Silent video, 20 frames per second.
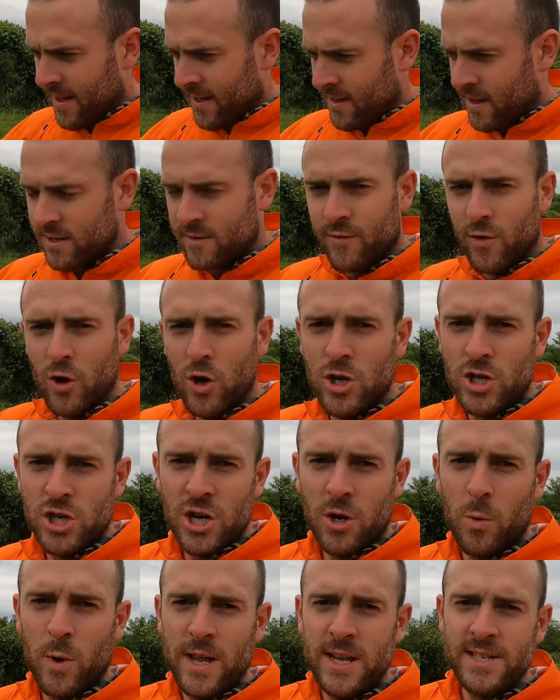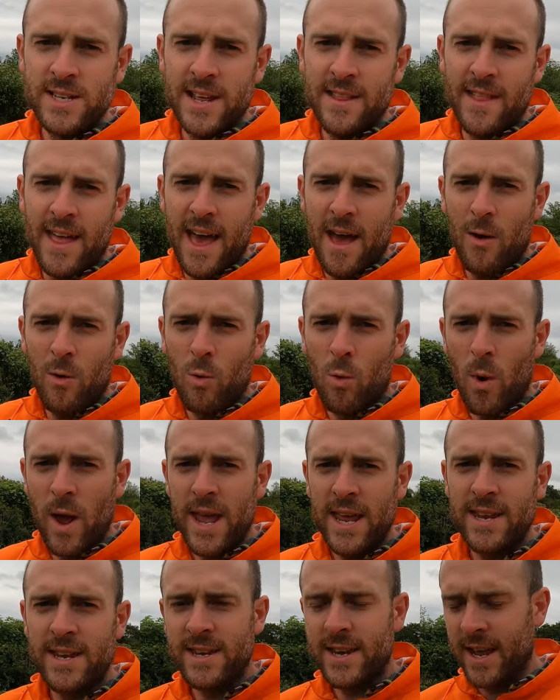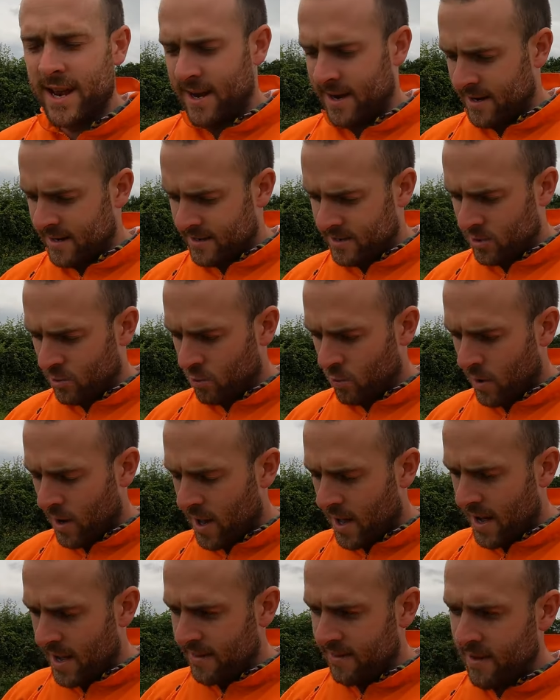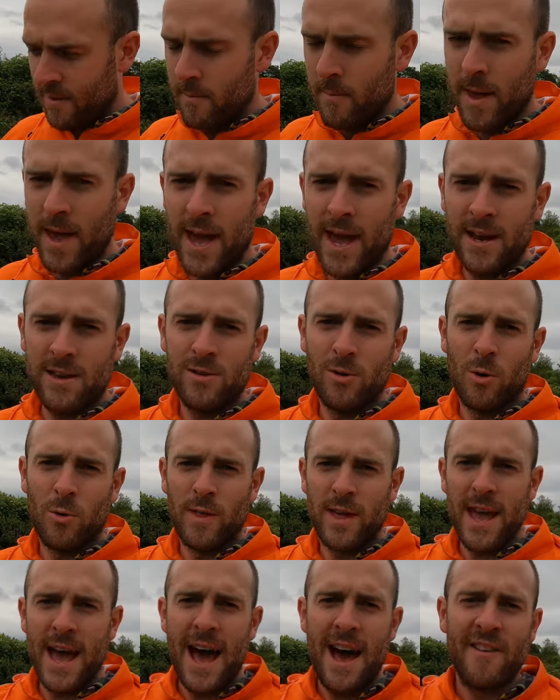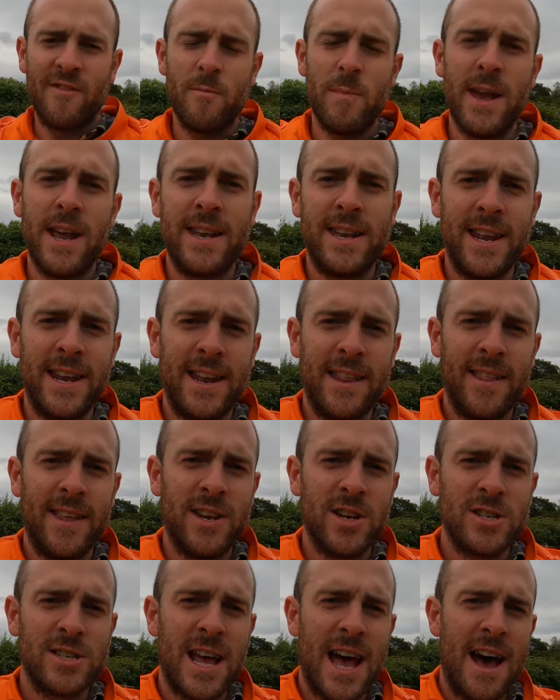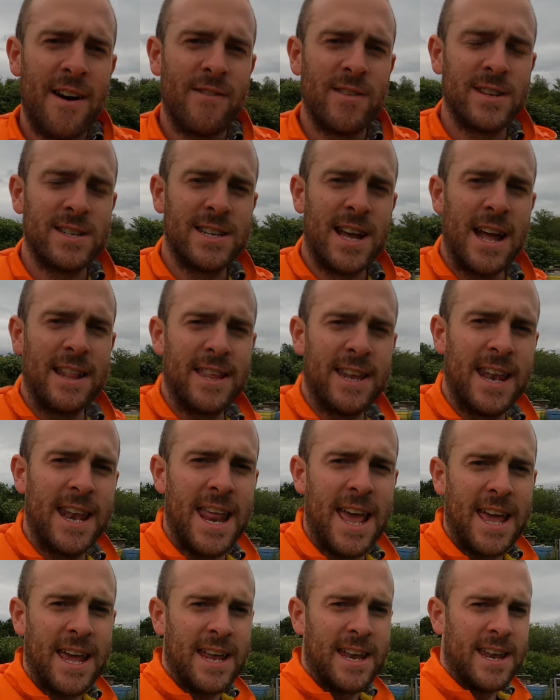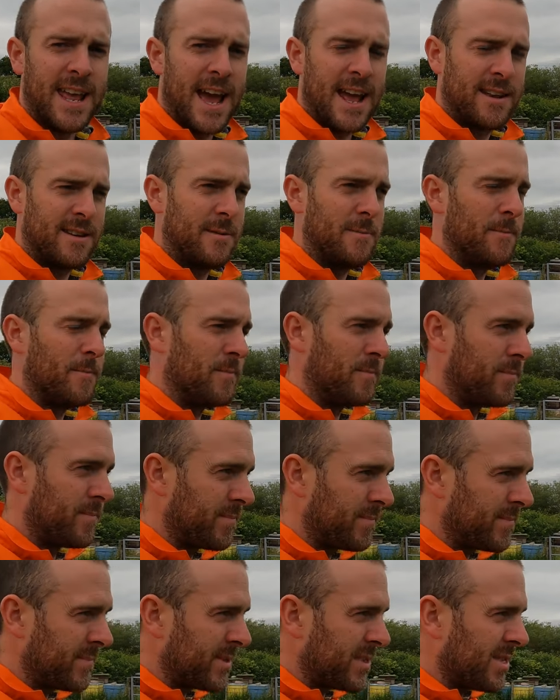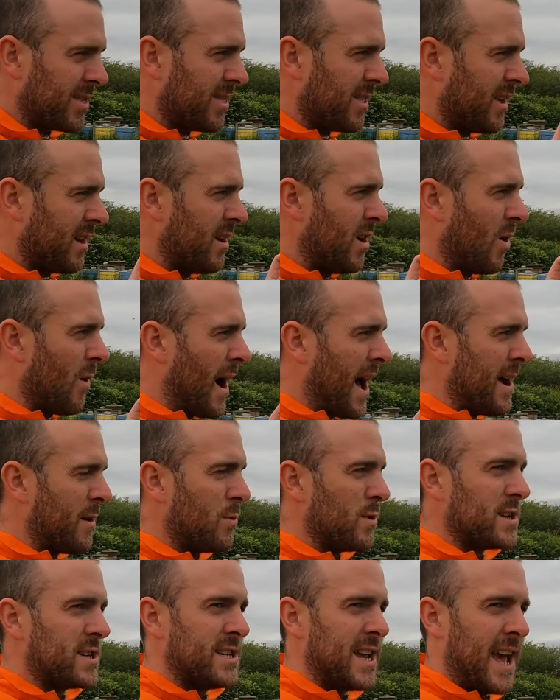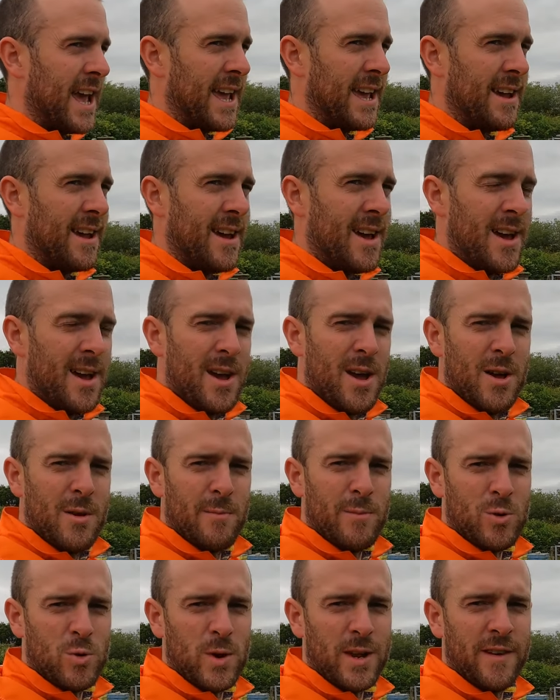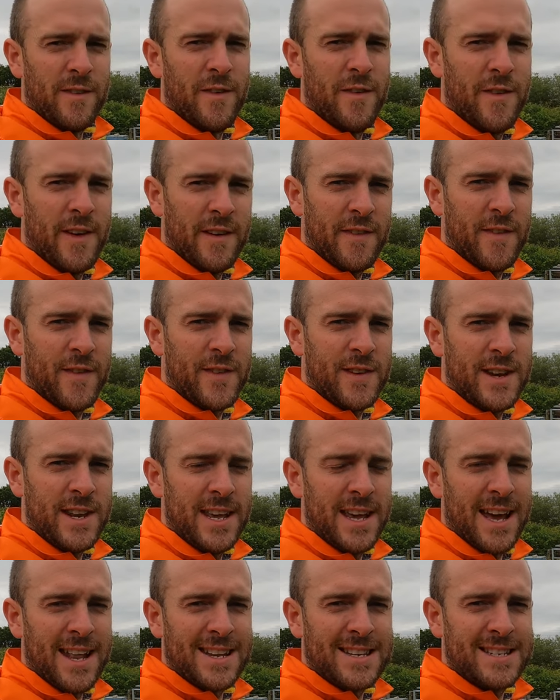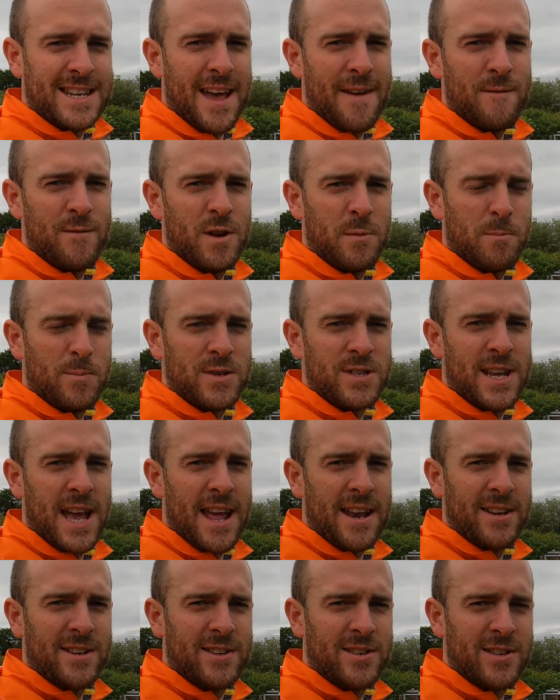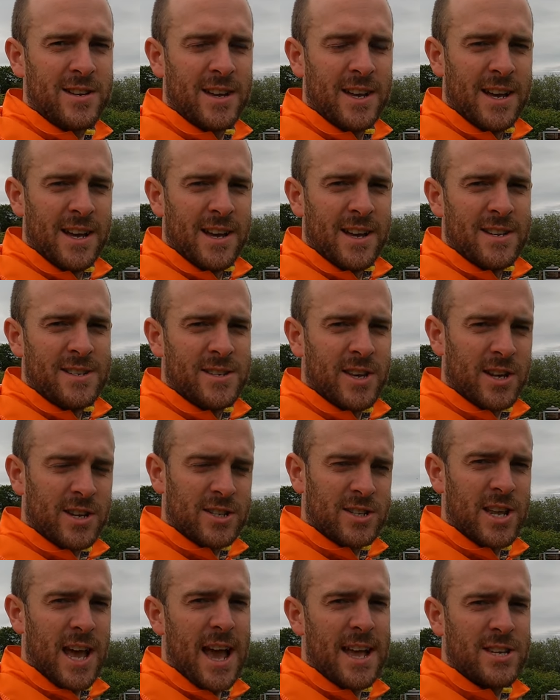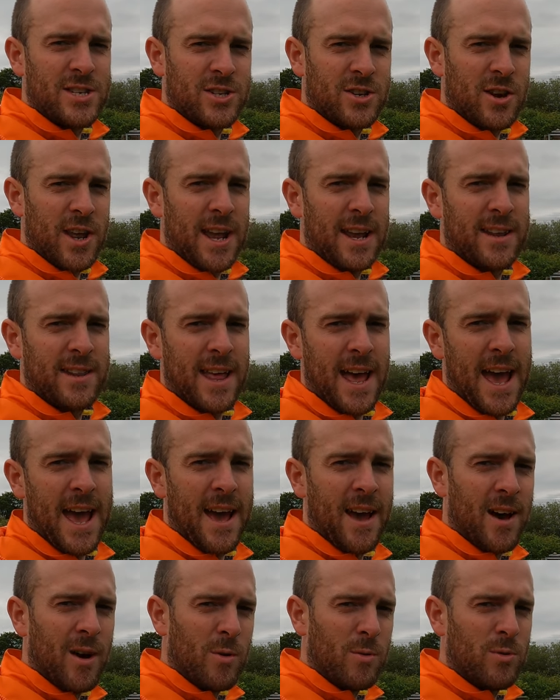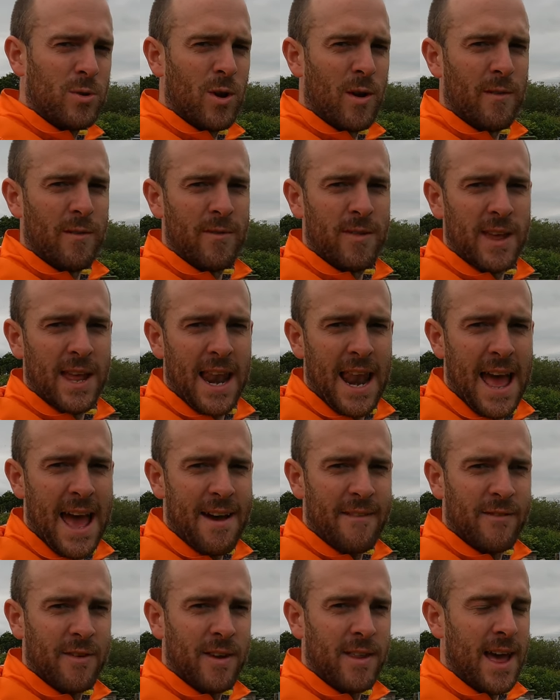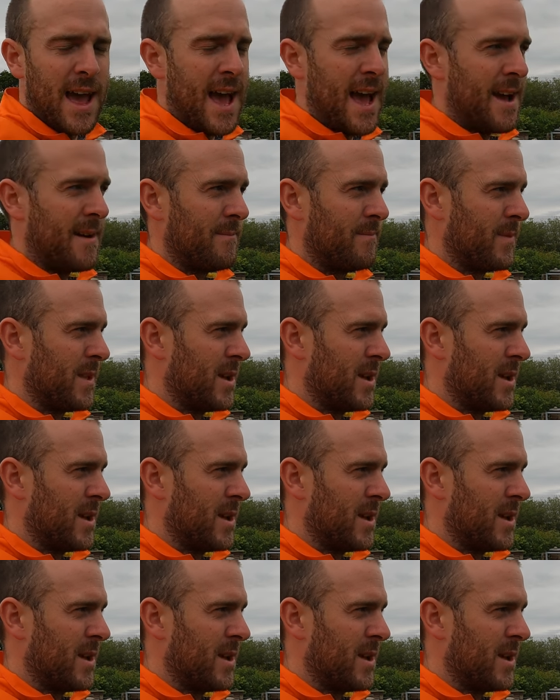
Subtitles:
there's virgin queens in there waiting to either mate, or they have mated and they just haven't started laying yet. Now, I would say between 50 and 70% success rate there out of the 11 there.